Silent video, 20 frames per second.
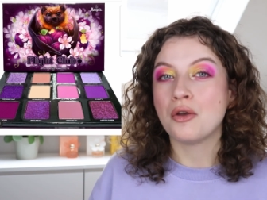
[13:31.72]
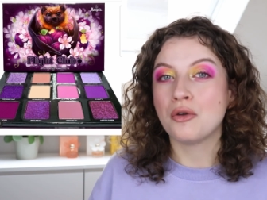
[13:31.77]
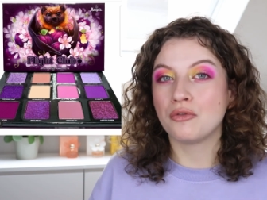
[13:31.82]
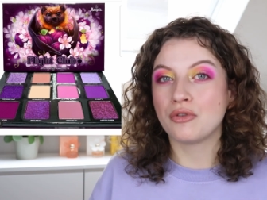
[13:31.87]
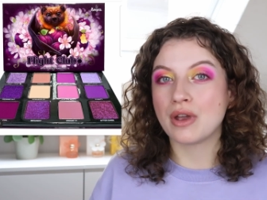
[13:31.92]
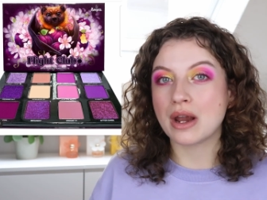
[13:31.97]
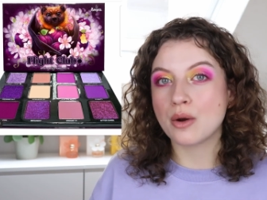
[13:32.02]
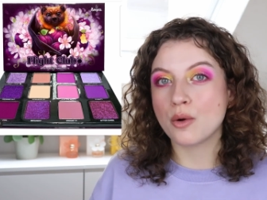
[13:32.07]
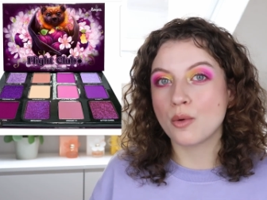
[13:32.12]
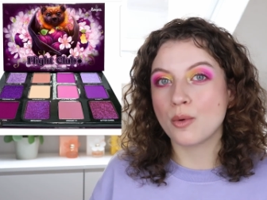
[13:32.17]

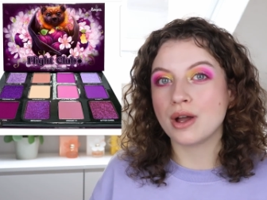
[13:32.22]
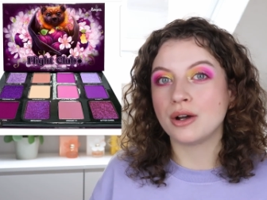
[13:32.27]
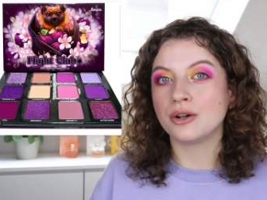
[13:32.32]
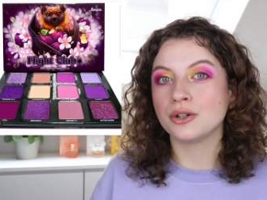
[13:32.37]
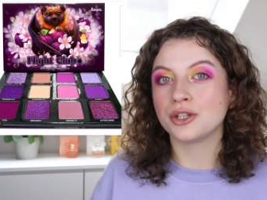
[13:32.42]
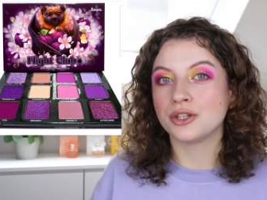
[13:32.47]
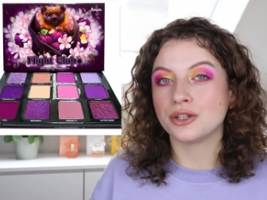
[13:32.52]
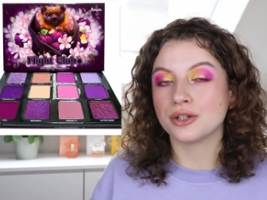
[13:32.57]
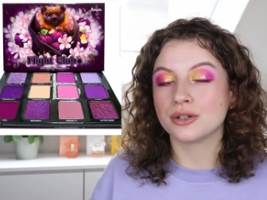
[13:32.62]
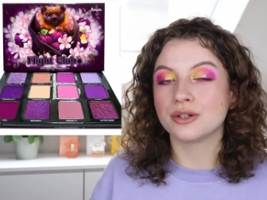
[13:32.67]
very
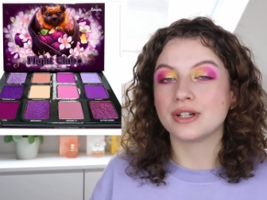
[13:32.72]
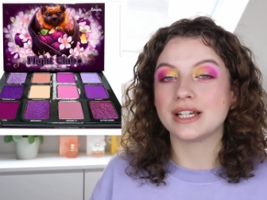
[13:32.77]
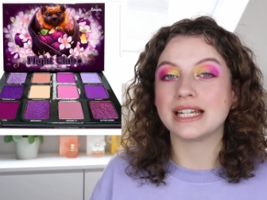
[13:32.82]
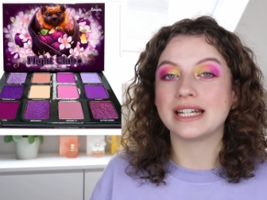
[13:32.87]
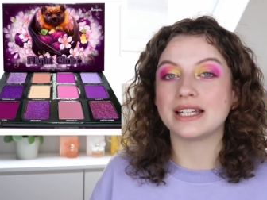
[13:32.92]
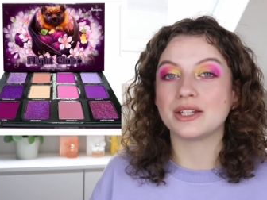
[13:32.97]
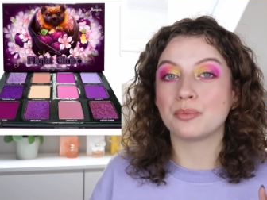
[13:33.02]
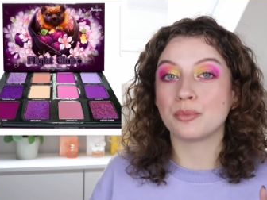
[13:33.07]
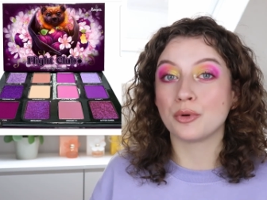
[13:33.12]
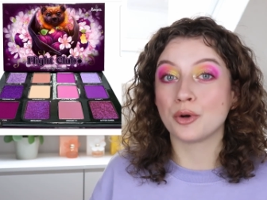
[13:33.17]
well
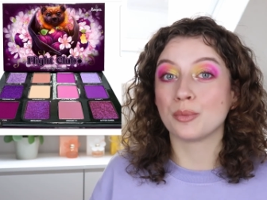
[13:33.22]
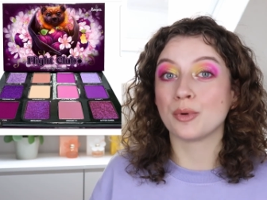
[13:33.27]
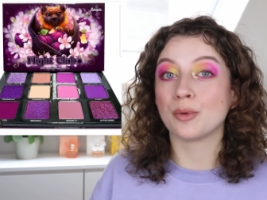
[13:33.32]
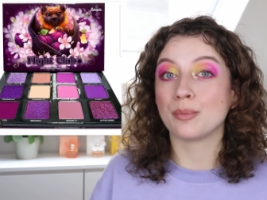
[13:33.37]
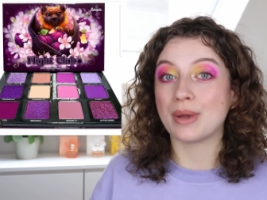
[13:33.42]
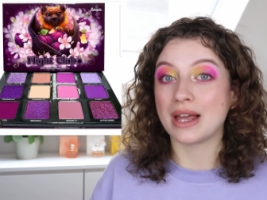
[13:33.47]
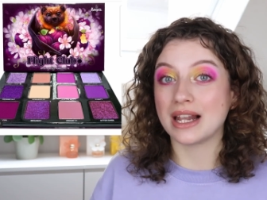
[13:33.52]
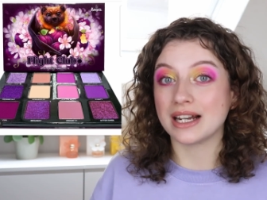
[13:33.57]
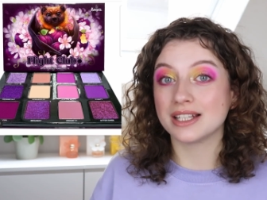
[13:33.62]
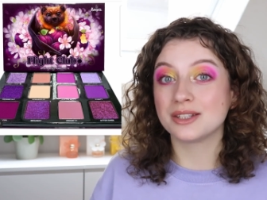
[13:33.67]
curated purple
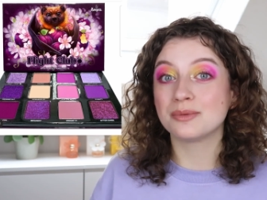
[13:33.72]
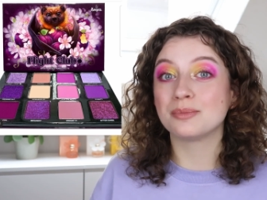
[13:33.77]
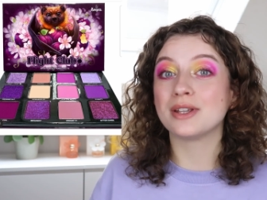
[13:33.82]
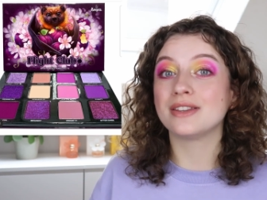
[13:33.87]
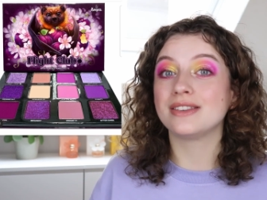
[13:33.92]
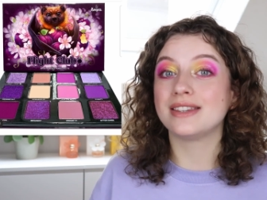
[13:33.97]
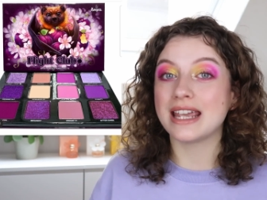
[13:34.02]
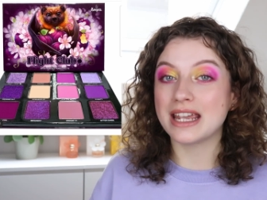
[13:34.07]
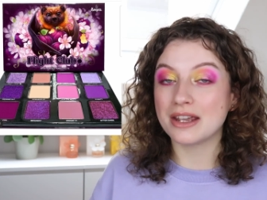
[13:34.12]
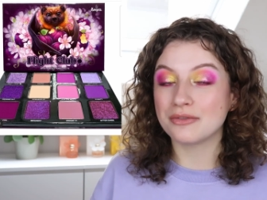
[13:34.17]
palette,
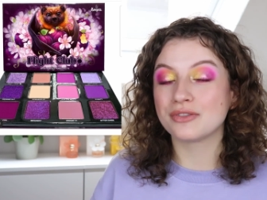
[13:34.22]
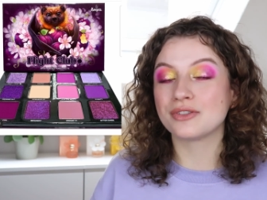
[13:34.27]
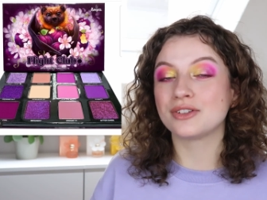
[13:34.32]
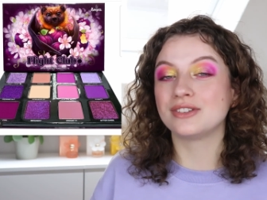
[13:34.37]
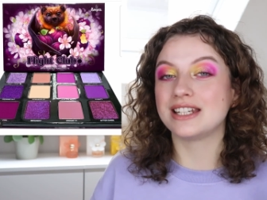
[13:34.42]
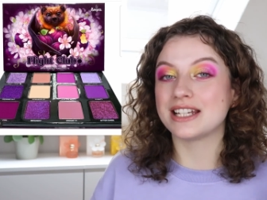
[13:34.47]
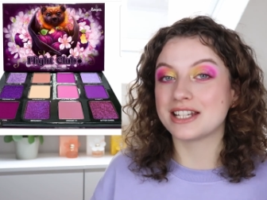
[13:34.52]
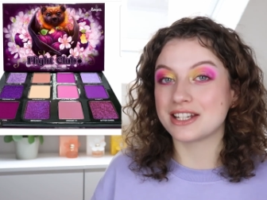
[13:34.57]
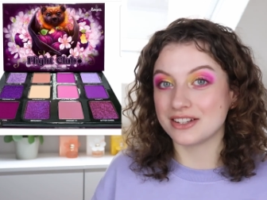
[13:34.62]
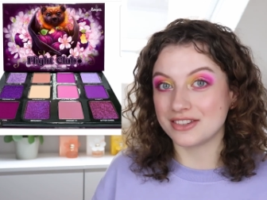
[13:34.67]
but they've
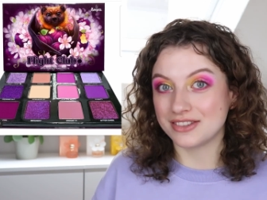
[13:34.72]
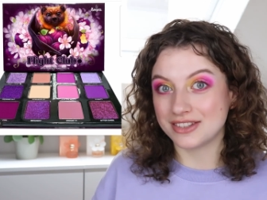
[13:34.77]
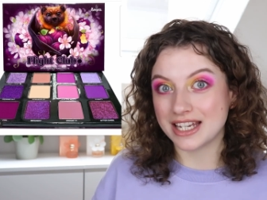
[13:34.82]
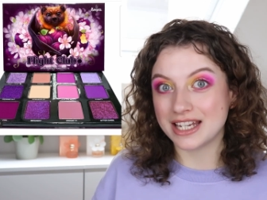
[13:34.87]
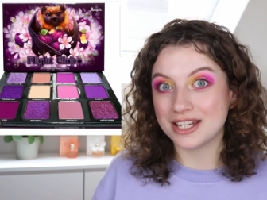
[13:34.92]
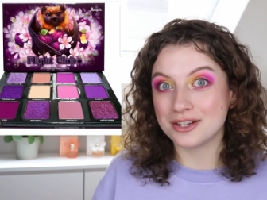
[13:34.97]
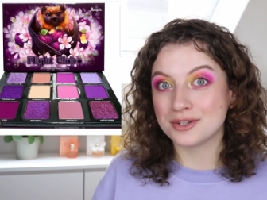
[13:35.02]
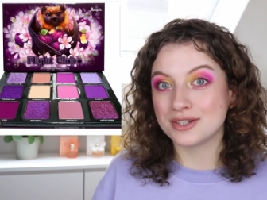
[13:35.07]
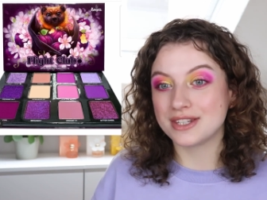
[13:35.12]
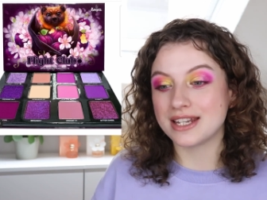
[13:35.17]

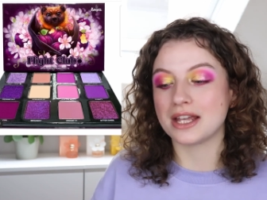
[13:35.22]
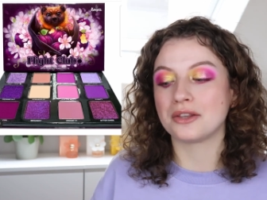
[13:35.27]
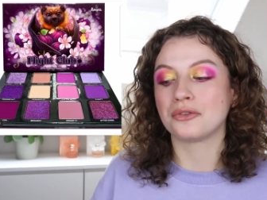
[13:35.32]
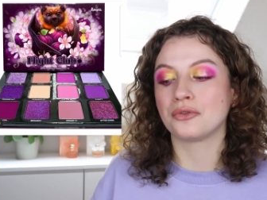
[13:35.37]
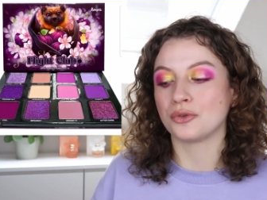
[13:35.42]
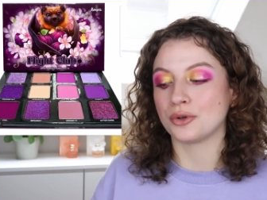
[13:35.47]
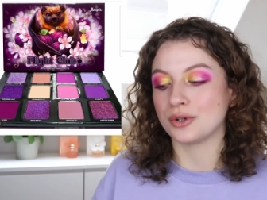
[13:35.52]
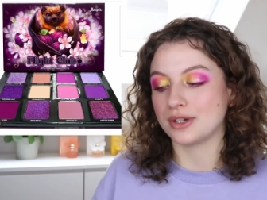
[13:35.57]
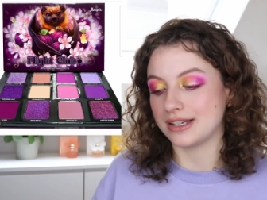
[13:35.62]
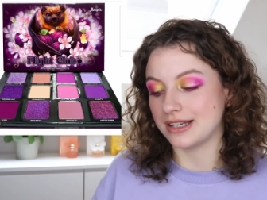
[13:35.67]
discontinued that
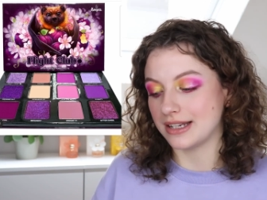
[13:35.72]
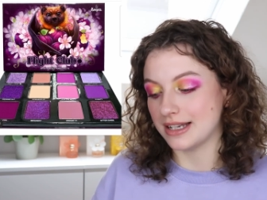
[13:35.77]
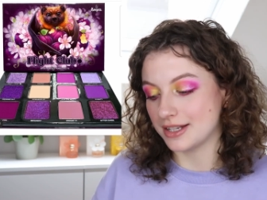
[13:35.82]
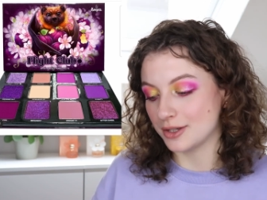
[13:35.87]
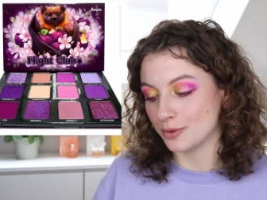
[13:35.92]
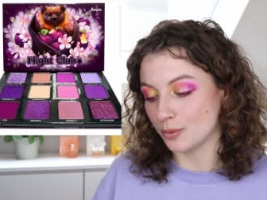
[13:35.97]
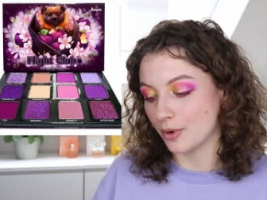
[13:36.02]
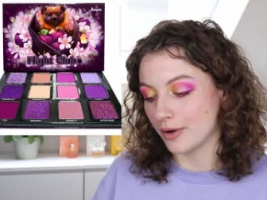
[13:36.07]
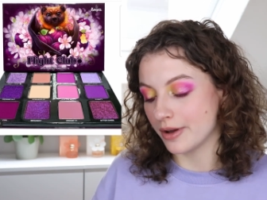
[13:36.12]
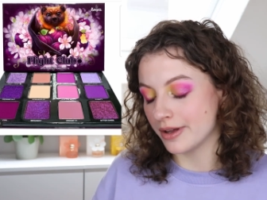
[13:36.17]
for
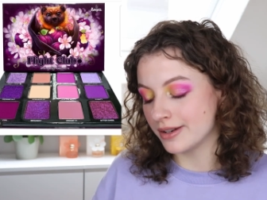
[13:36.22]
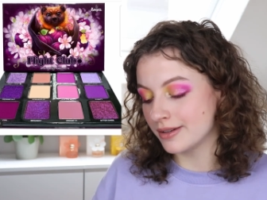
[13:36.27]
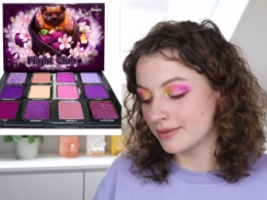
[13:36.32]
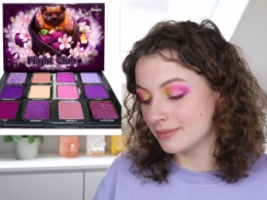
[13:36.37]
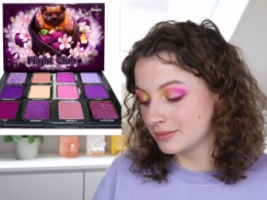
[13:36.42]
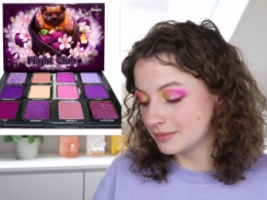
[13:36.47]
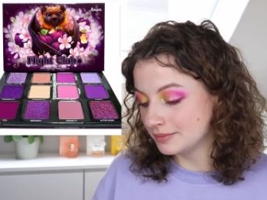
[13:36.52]
this one.